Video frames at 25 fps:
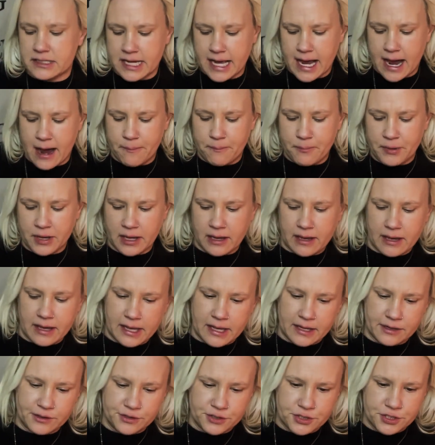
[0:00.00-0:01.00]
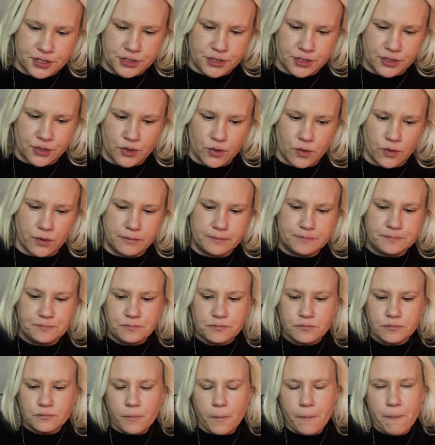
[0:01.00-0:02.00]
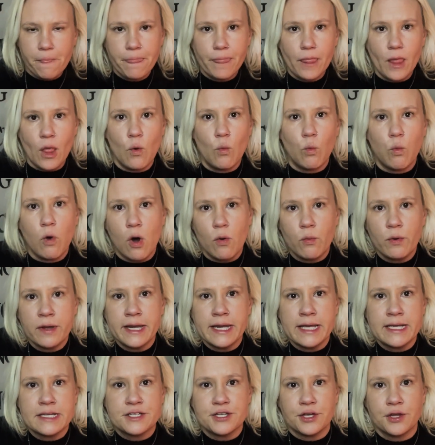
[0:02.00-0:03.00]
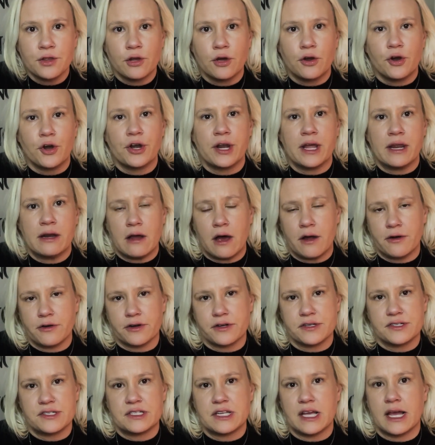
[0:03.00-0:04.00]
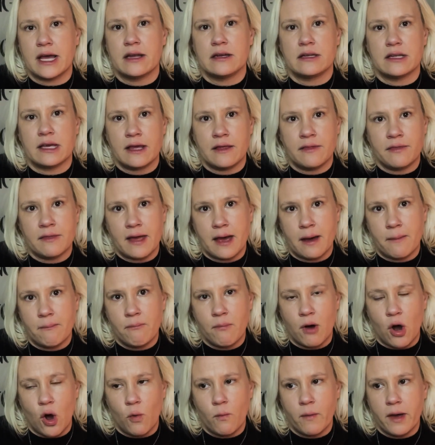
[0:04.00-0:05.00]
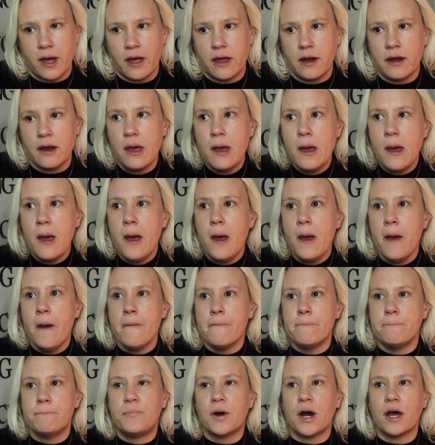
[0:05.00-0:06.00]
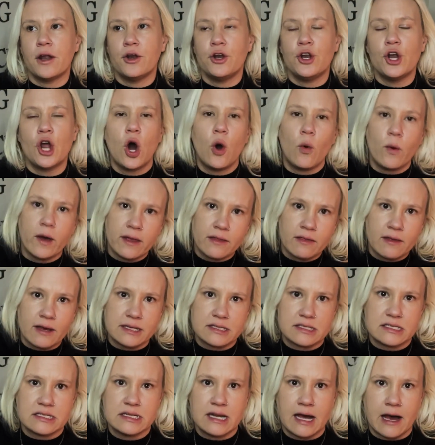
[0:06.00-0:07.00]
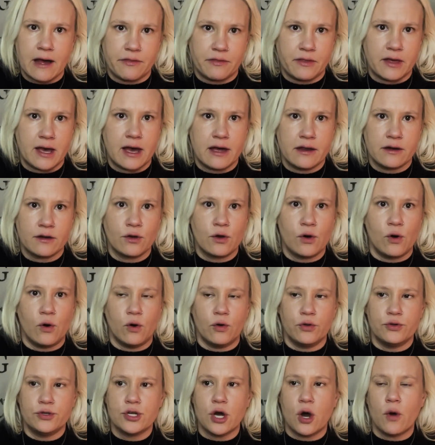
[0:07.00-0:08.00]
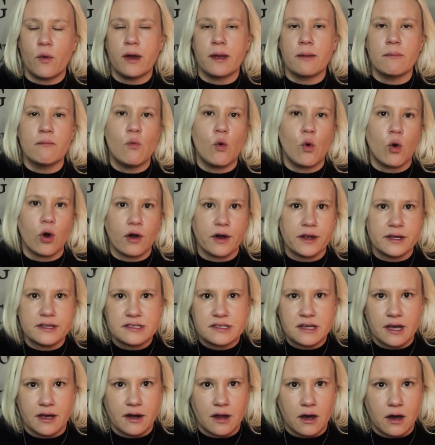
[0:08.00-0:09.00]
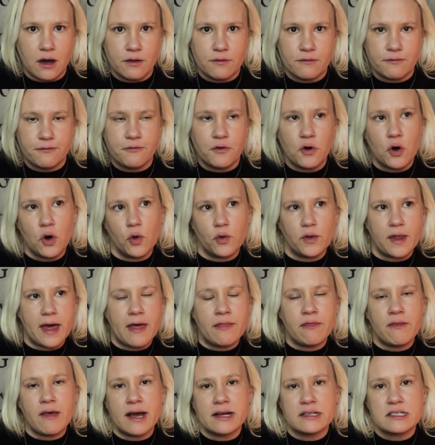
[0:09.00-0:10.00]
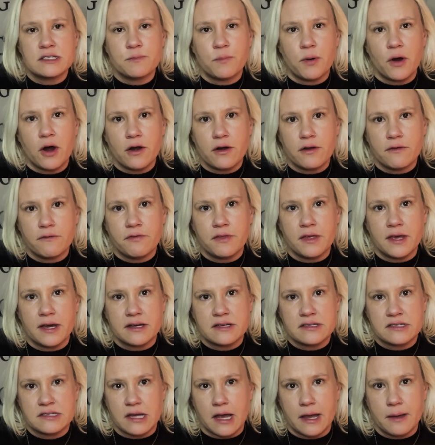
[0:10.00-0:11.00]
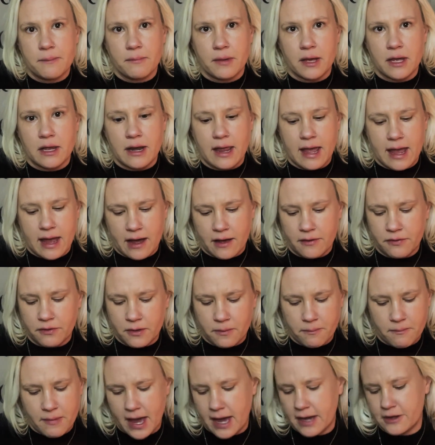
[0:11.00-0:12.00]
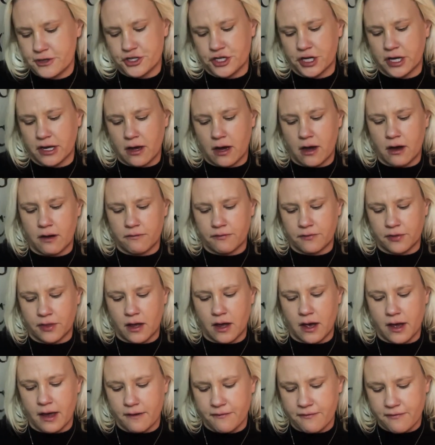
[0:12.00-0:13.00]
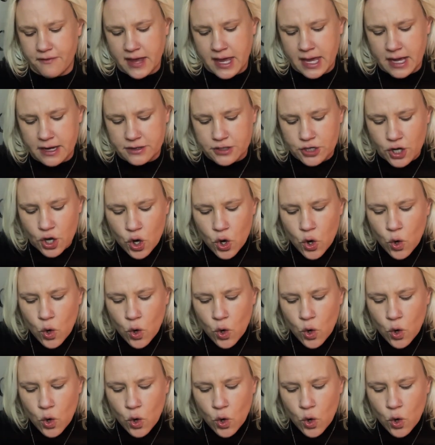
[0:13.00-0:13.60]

tapping into what we need to learn and understand in that moment, but knowing that's not the end goal, knowing more is going to unfold. And that's part of the excitement and the magic of life. And